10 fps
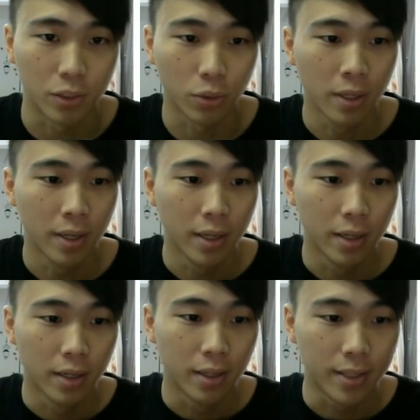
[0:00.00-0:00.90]
So
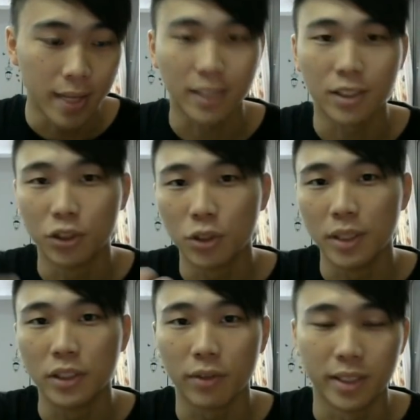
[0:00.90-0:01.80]
yes, you still
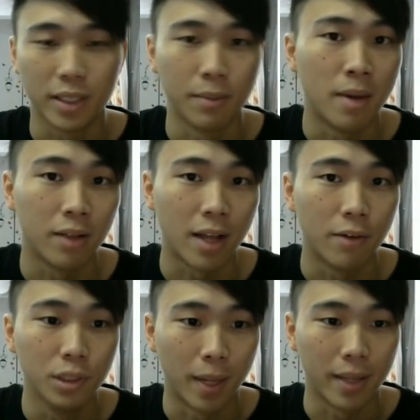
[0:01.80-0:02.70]
dissolve the same amount of light
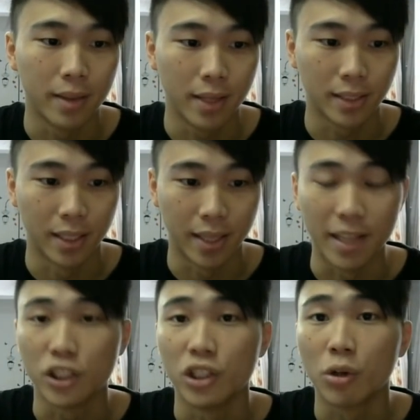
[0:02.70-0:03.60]
runes, but there's an
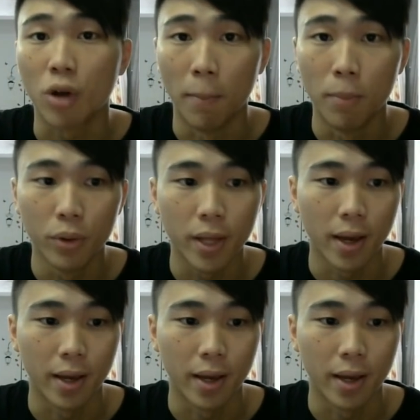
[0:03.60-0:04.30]
additional combo there,